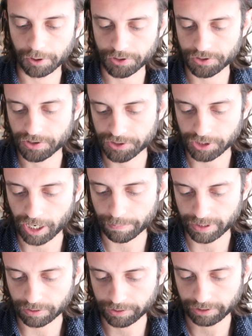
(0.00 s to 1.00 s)
personal
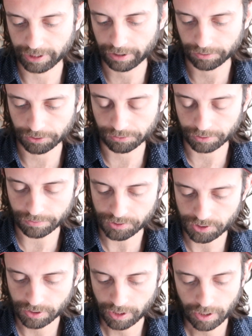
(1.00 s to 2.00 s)
shopping when you're out at the
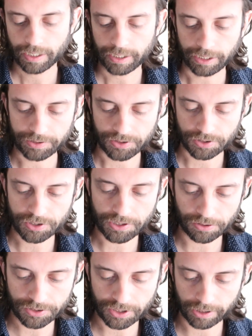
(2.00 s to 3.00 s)
thrifts. It's a
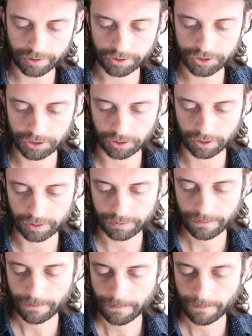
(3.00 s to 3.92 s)
seersucker shirt.